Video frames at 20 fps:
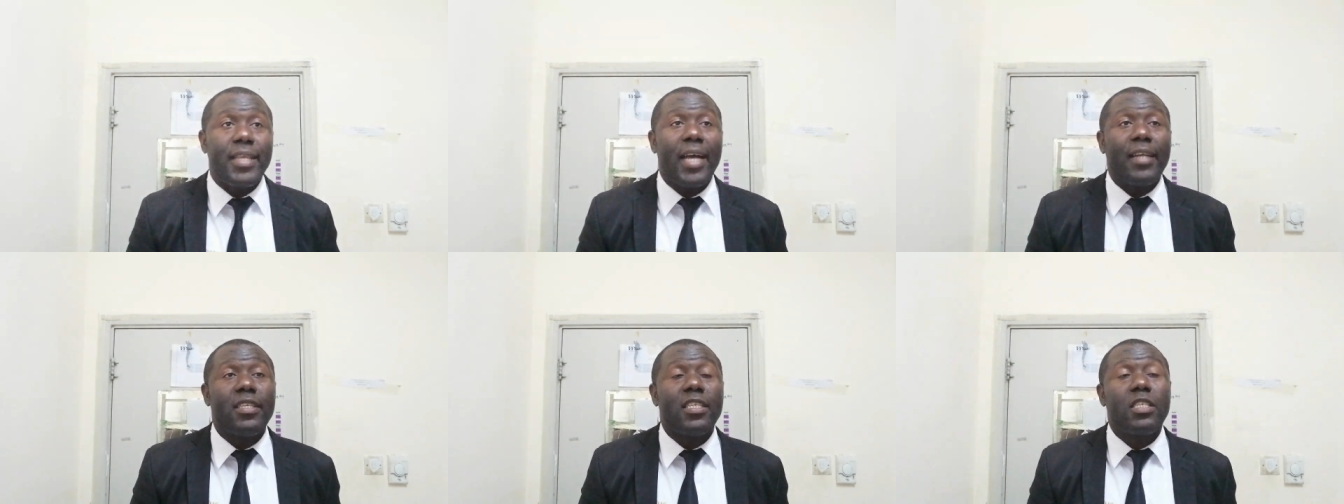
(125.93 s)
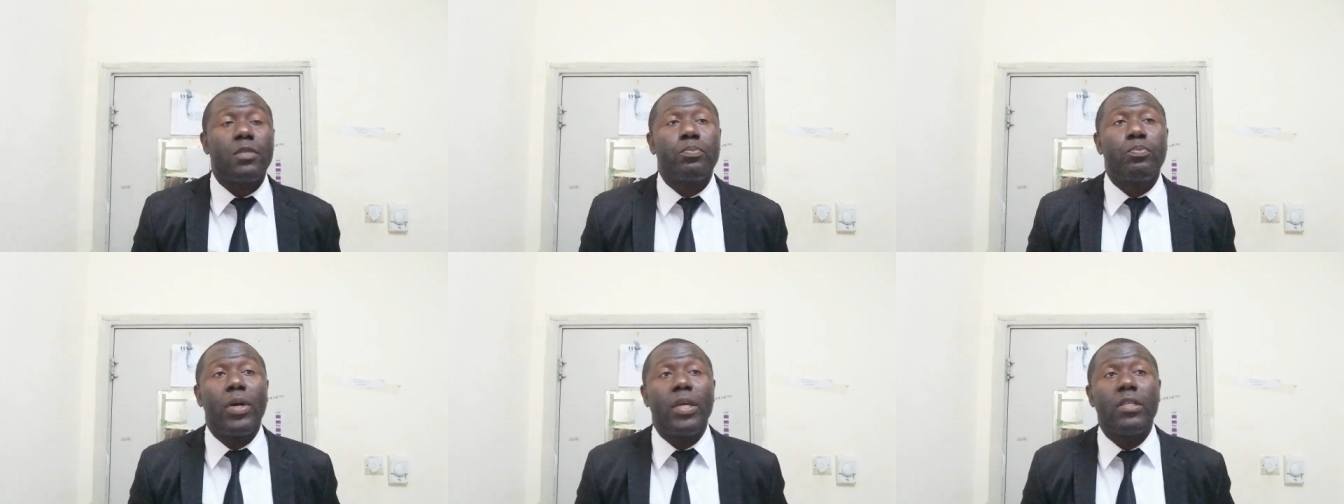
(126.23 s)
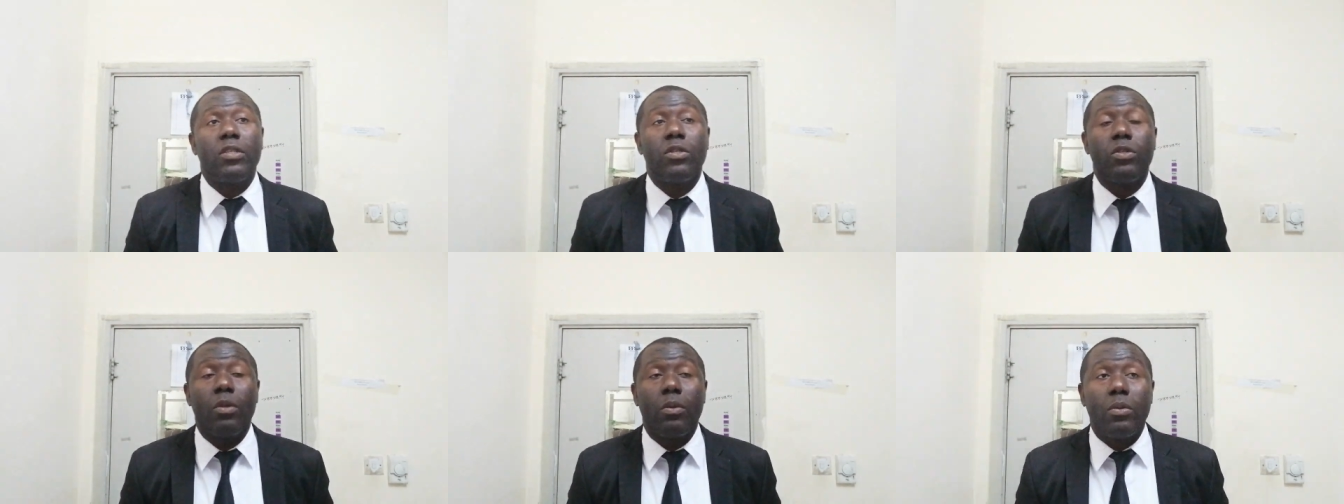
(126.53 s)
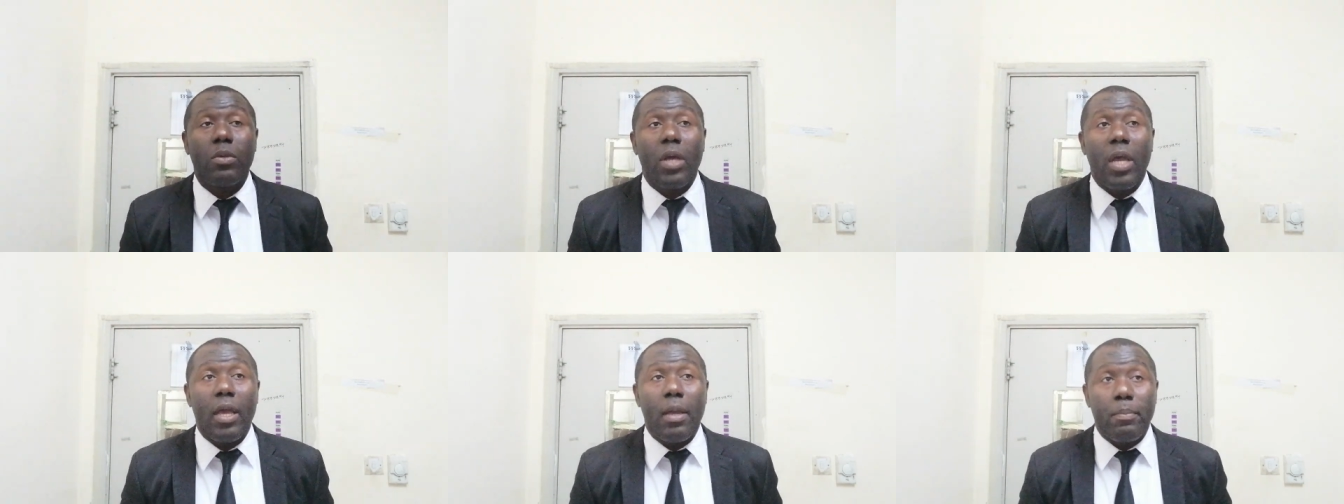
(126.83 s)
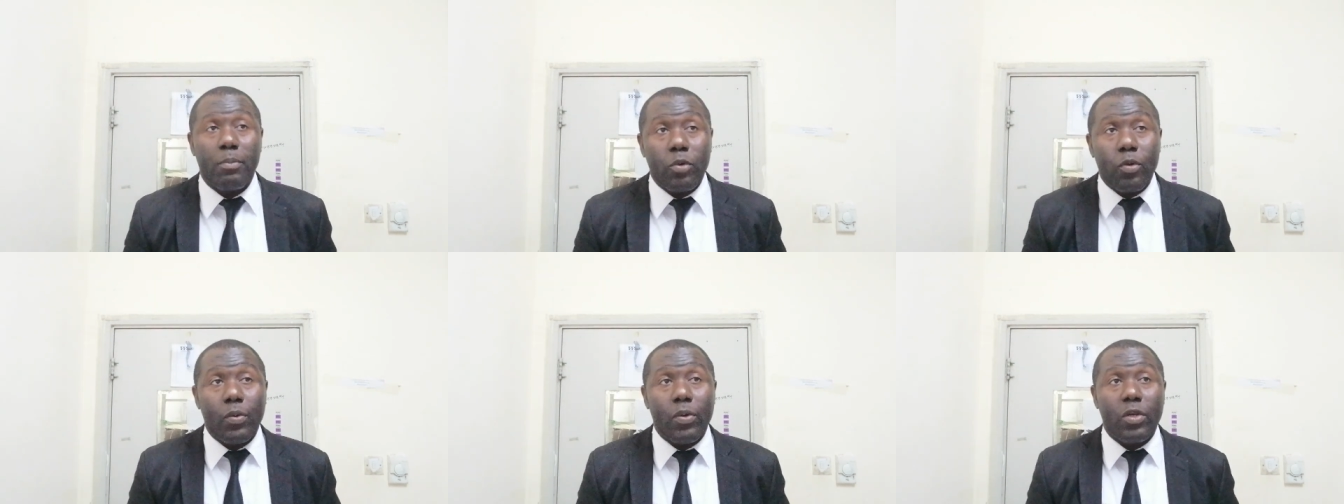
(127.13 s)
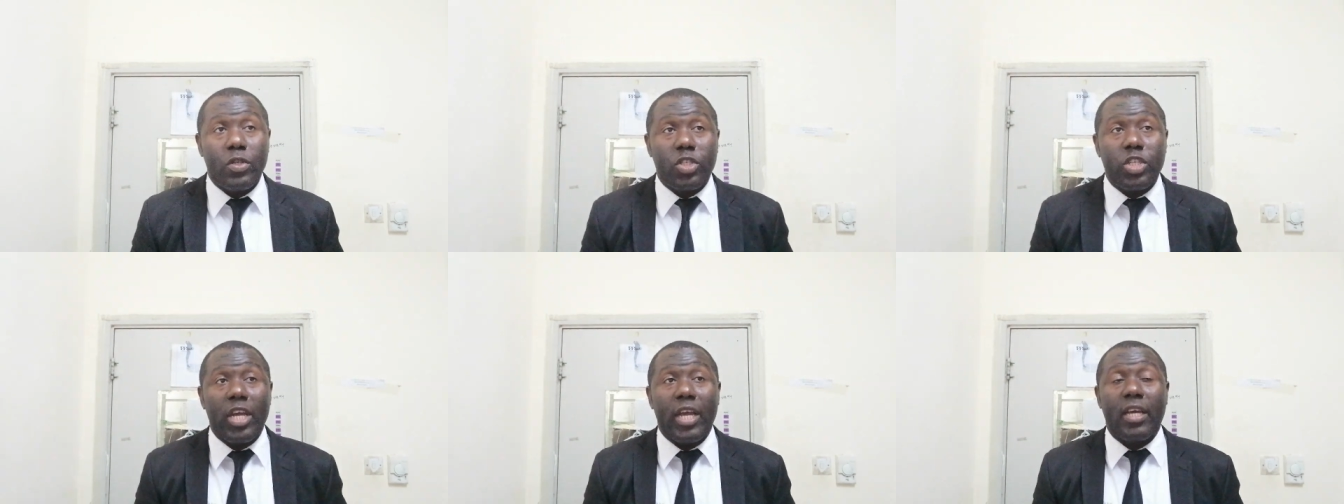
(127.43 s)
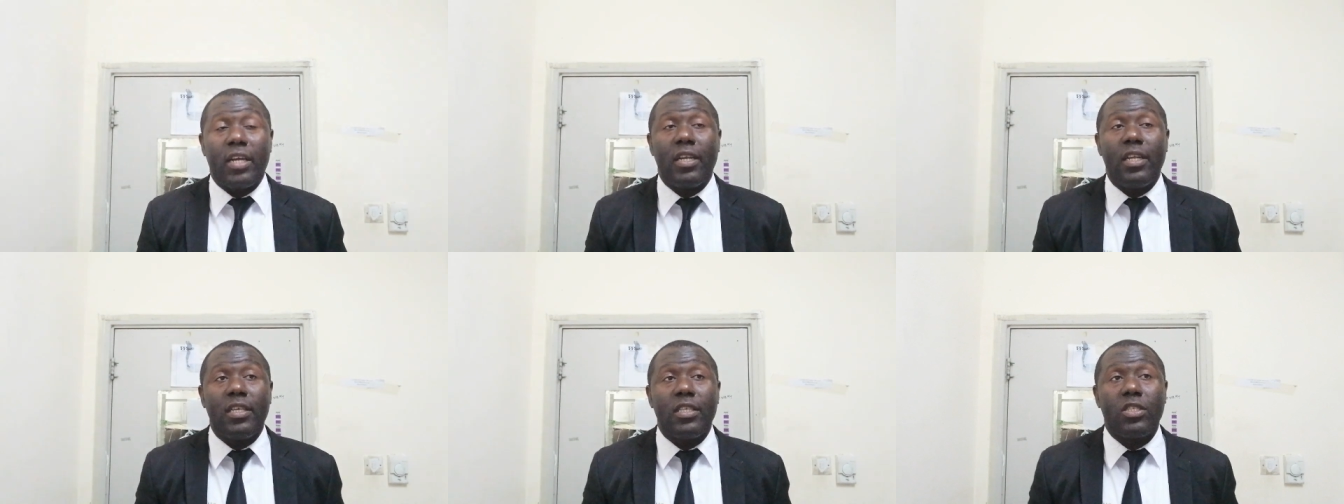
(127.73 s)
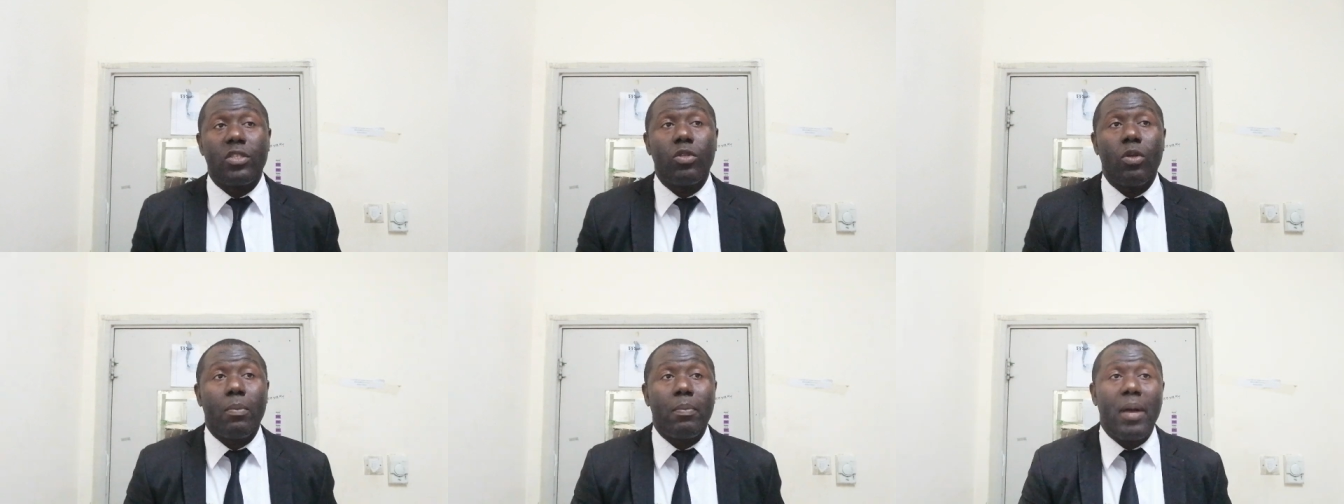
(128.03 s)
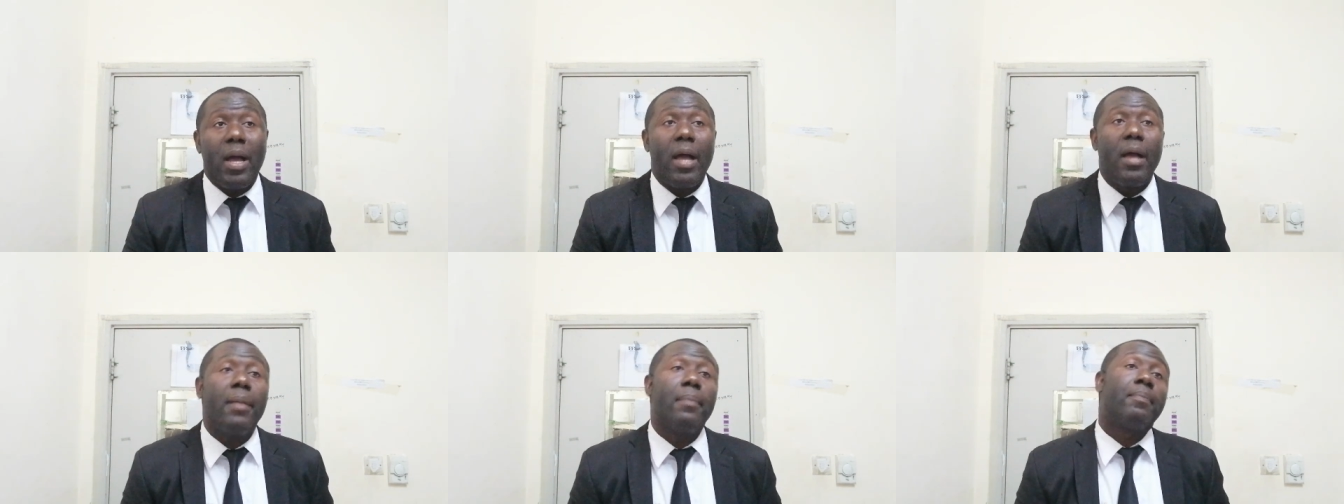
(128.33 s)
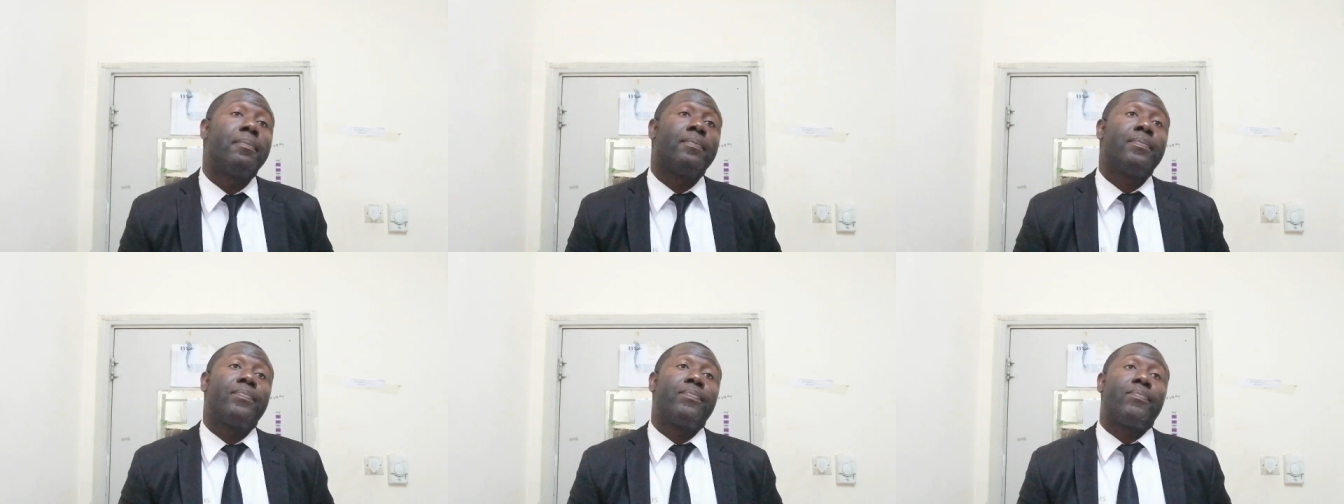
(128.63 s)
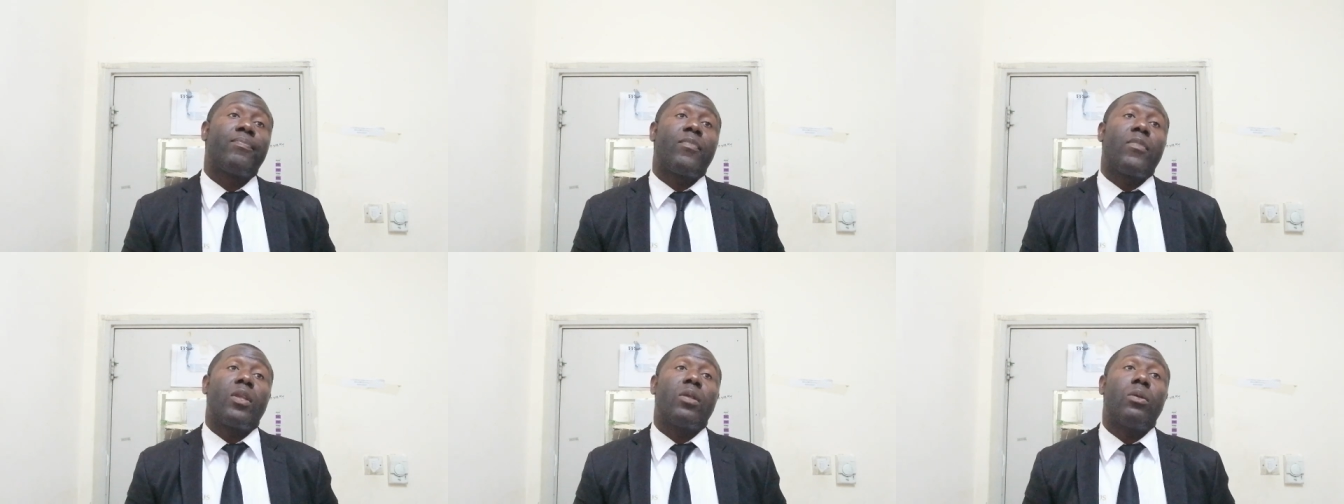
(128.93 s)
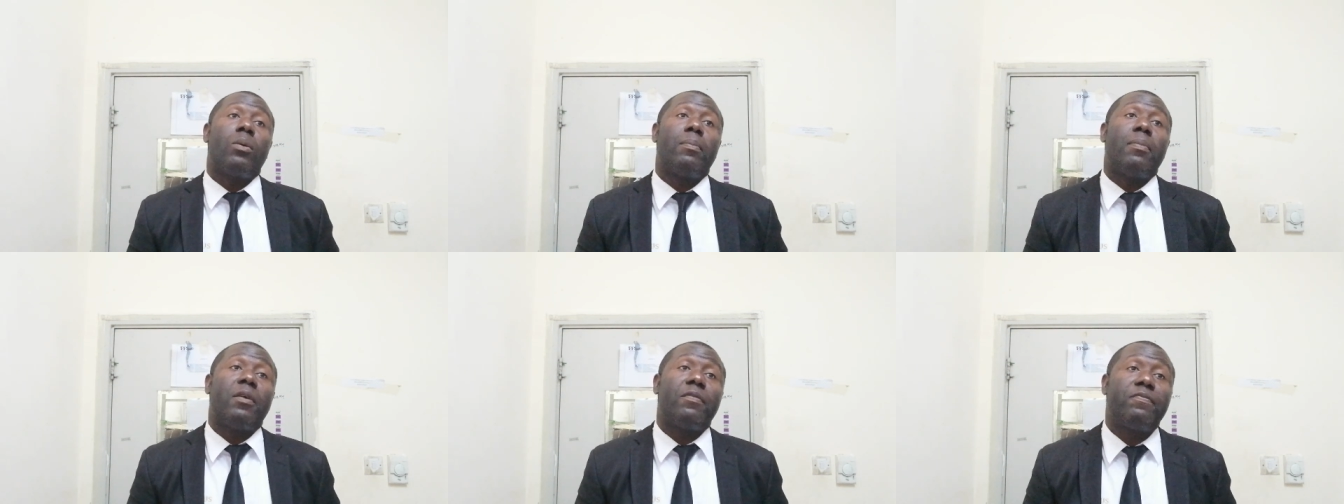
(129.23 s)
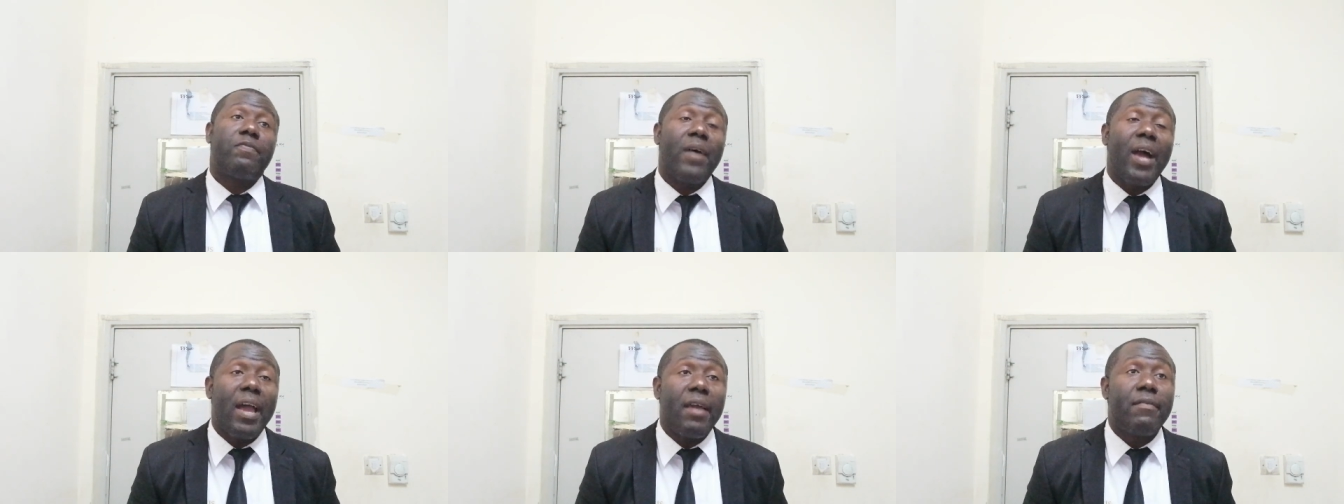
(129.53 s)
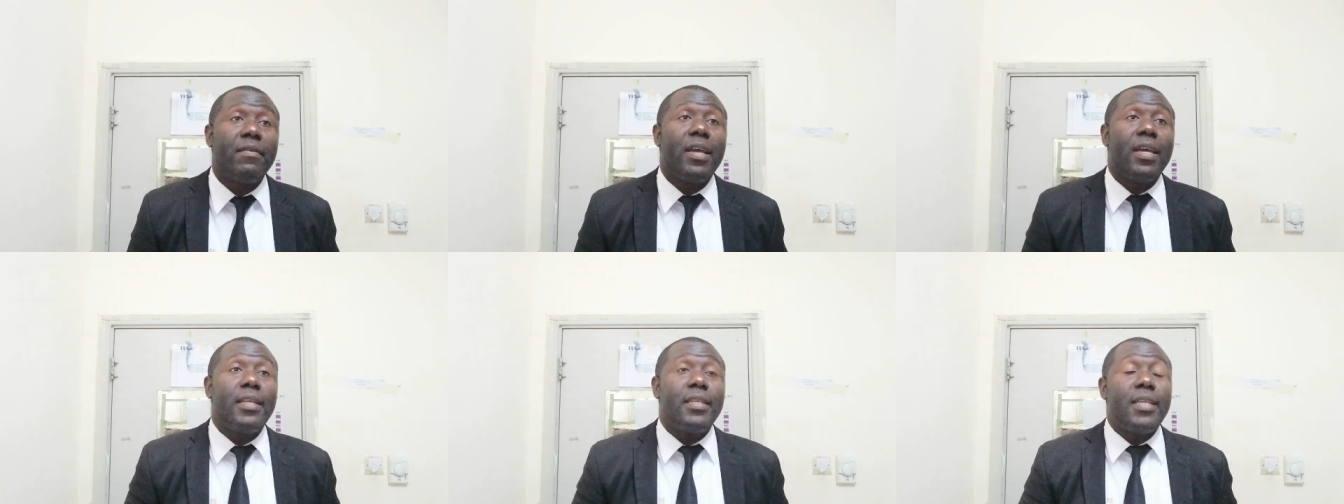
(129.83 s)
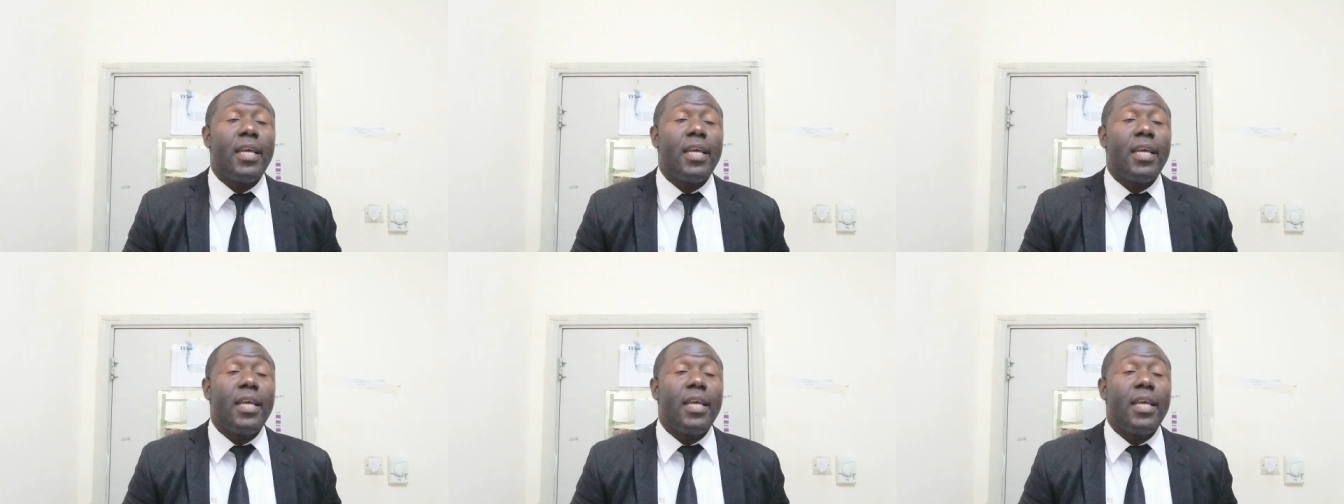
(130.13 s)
That is point checklist number five.